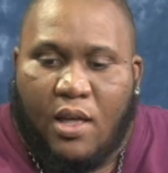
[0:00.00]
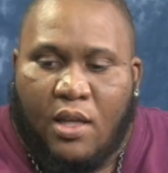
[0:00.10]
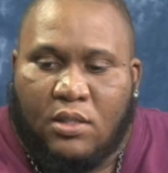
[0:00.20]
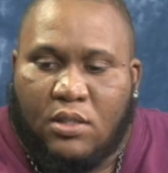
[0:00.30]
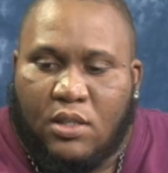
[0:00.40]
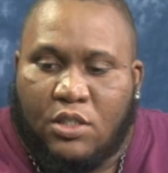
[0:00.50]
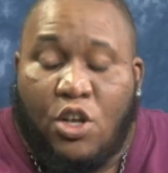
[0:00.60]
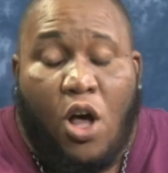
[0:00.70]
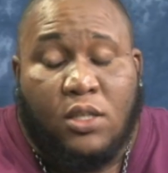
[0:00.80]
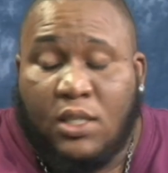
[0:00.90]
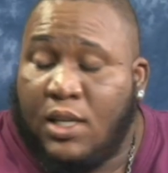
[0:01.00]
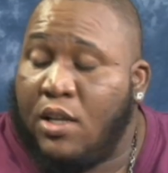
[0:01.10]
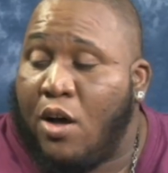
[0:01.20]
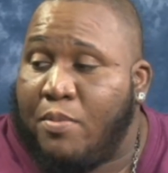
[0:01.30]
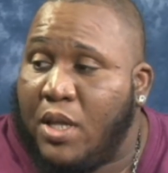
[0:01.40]
It's
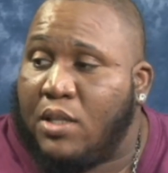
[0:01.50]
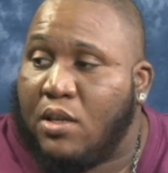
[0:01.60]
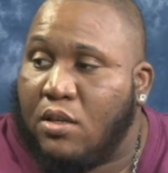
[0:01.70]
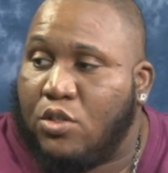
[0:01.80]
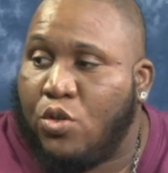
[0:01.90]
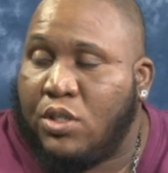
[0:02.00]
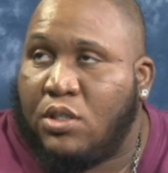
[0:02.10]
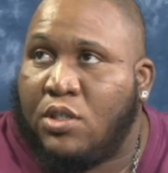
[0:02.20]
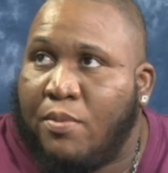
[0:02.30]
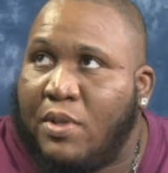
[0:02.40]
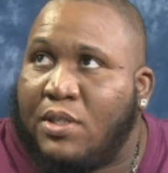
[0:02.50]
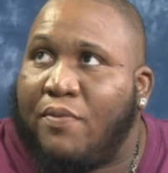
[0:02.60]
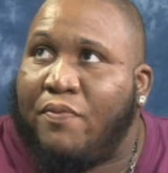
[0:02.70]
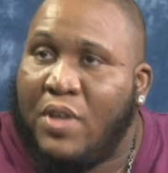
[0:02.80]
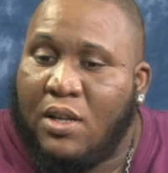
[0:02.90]
constantly updating. So it's
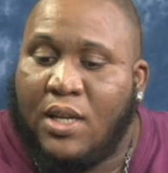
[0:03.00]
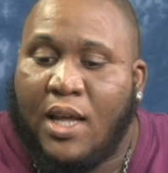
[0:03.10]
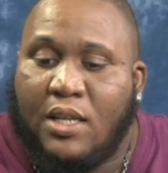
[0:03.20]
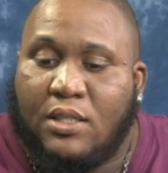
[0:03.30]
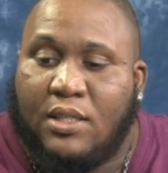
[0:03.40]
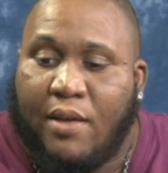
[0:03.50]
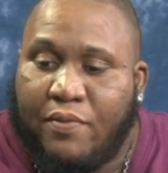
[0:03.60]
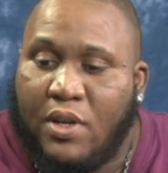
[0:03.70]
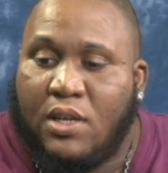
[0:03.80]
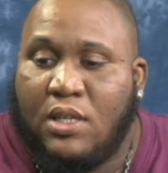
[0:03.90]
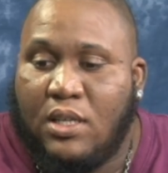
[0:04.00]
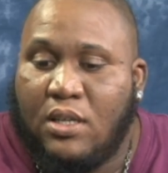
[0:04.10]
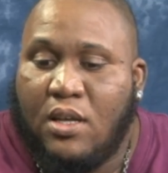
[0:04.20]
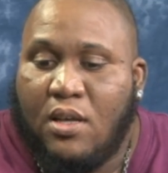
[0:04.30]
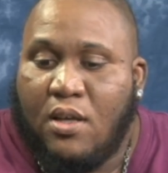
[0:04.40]
a field that is
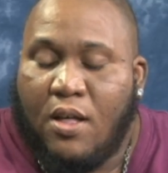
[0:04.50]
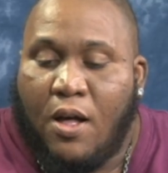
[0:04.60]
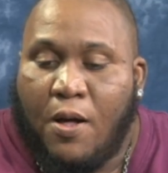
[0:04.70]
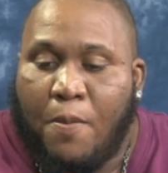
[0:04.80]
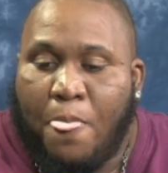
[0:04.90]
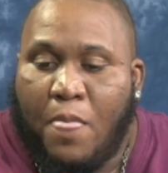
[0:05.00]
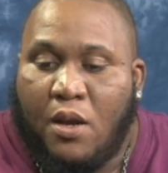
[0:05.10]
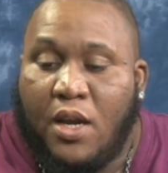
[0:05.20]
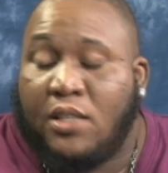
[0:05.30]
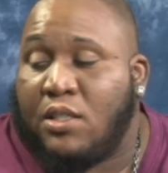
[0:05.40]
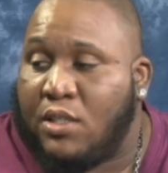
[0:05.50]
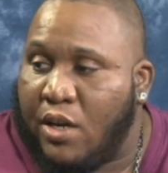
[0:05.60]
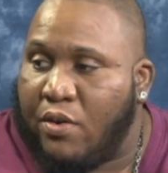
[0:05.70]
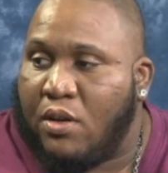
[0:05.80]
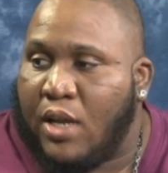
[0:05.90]
definitely
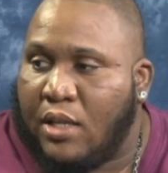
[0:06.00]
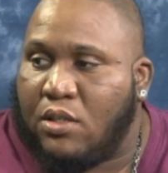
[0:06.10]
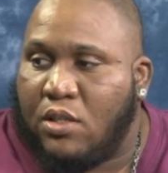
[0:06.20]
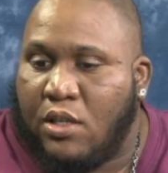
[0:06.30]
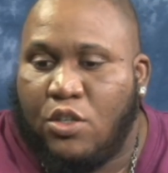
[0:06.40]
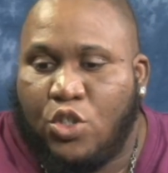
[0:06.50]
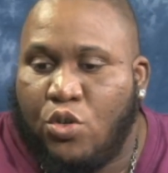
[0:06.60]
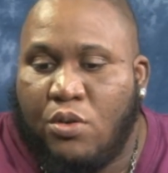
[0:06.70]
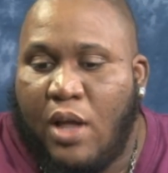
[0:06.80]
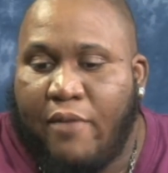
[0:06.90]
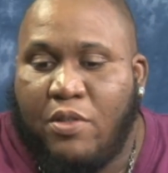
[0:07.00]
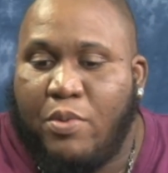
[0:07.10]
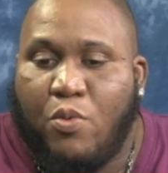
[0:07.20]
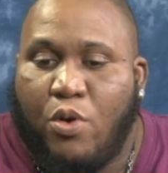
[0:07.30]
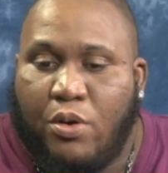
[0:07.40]
necessary. That you shouldn't have to
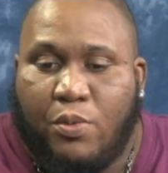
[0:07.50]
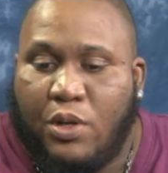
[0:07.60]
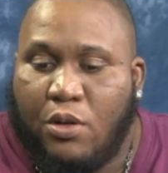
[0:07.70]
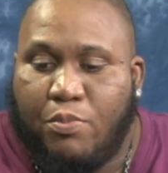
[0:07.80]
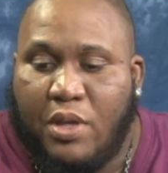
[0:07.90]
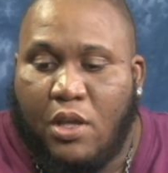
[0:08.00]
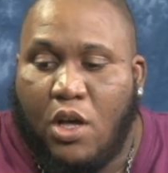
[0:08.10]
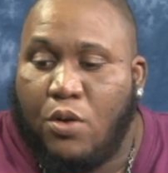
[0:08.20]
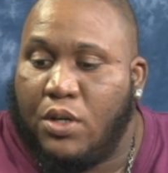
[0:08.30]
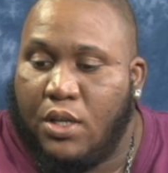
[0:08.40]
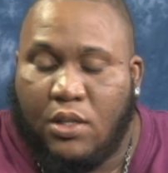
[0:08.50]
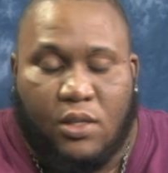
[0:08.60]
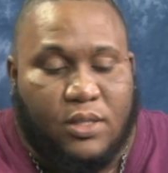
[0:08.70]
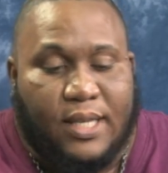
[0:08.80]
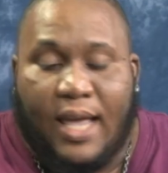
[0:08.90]
be worried without being outdated,
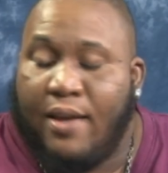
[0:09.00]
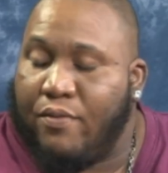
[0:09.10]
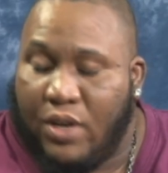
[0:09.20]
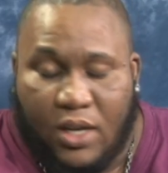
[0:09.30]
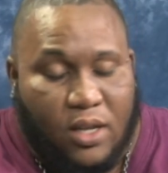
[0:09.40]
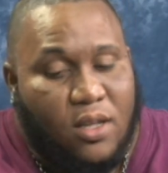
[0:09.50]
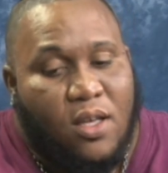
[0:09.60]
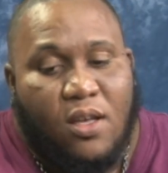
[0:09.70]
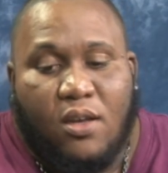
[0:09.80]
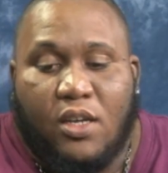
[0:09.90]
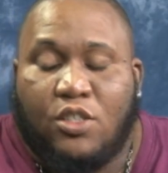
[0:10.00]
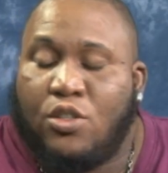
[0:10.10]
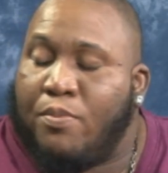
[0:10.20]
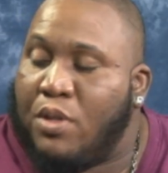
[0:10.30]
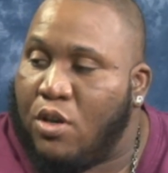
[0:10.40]
because every day there's
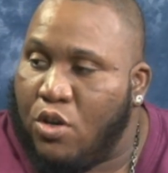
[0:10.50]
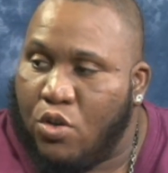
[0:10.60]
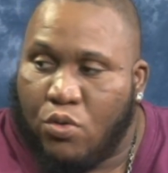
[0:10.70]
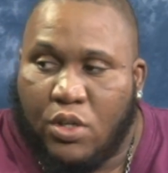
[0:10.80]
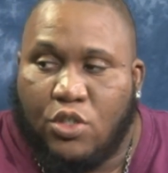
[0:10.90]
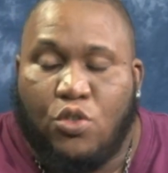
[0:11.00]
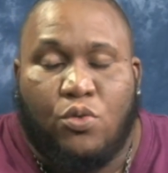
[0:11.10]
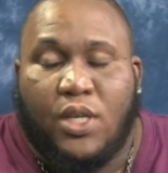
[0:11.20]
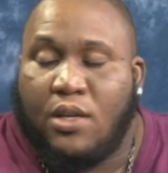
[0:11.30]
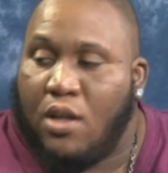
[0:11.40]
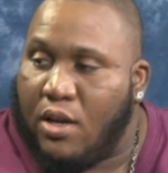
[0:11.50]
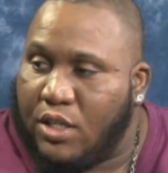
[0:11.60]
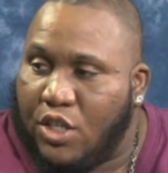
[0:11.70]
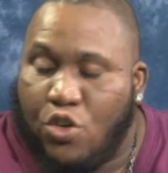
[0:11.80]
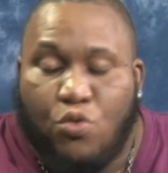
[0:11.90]
something new. There's new
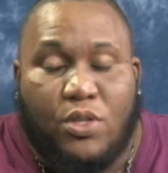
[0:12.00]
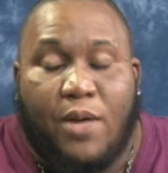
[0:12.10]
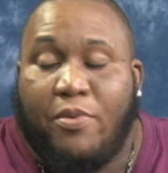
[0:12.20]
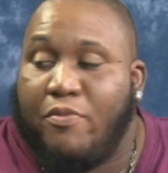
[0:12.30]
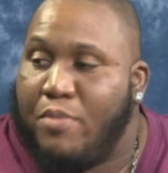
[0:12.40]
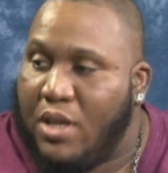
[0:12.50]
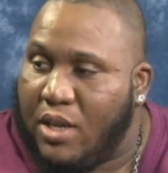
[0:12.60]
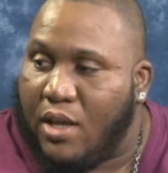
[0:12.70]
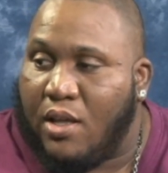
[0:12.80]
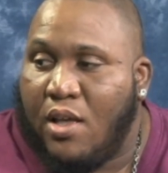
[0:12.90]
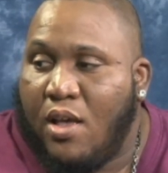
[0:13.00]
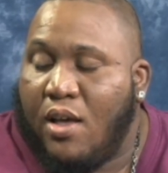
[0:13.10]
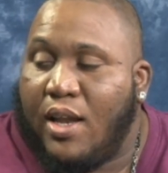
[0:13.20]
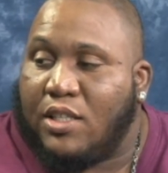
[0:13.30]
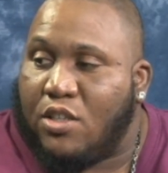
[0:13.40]
technology, new type of media
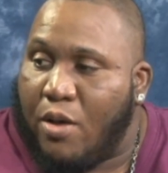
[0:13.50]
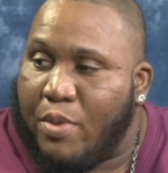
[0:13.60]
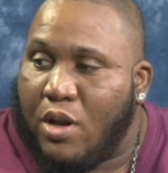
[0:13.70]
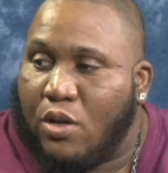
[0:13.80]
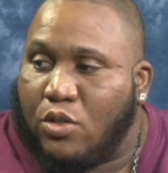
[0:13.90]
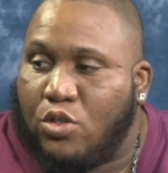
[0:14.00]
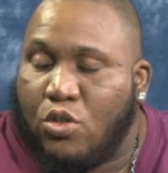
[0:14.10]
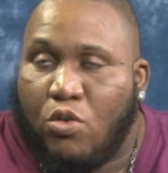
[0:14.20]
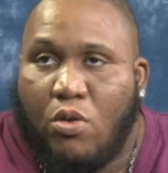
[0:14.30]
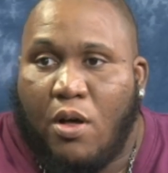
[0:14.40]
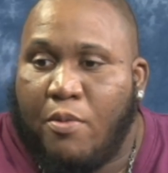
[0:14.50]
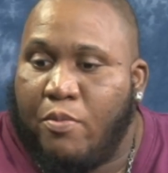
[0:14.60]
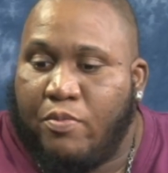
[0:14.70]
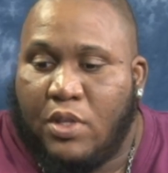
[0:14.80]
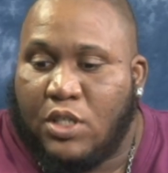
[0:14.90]
that's coming out.
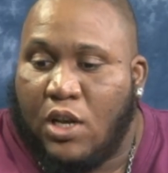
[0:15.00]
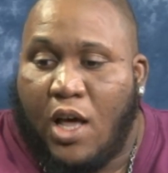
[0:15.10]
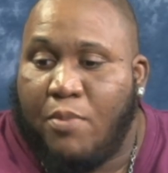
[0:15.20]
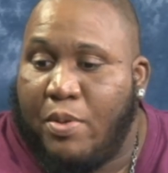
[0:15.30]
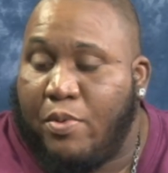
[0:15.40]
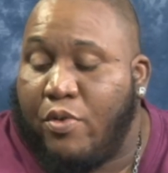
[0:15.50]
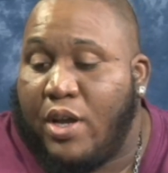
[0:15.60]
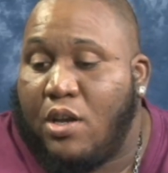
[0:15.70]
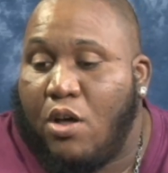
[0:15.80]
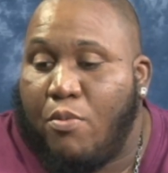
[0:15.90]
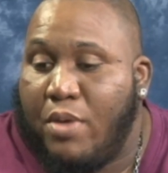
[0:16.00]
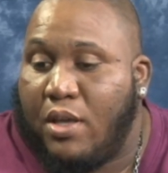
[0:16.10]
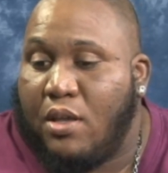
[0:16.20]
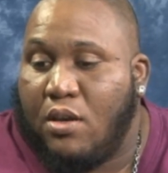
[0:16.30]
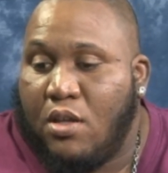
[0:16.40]
So there's a lot of people right now
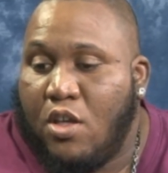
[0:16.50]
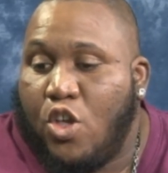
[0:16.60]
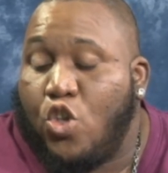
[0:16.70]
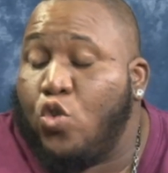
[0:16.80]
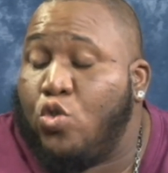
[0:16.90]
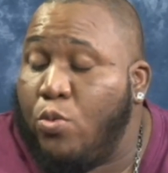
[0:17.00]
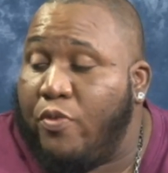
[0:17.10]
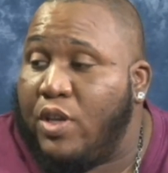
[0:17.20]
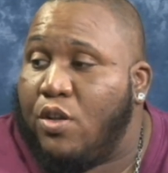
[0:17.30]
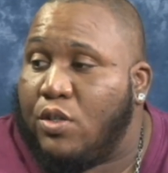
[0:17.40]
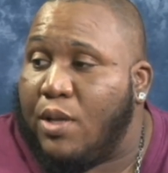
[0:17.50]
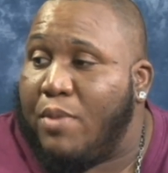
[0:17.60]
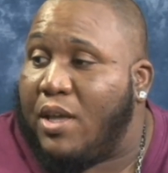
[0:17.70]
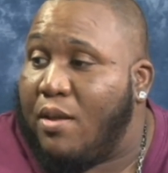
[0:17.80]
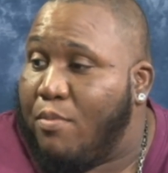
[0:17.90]
making YouTube videos and
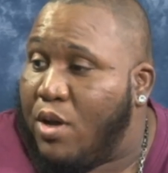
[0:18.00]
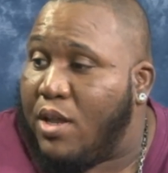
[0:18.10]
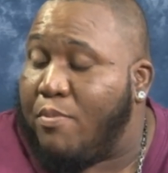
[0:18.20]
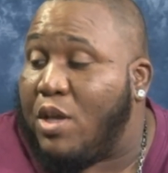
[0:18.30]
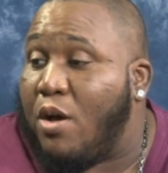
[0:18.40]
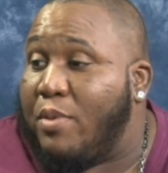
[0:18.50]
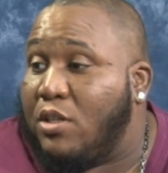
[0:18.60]
making money and becoming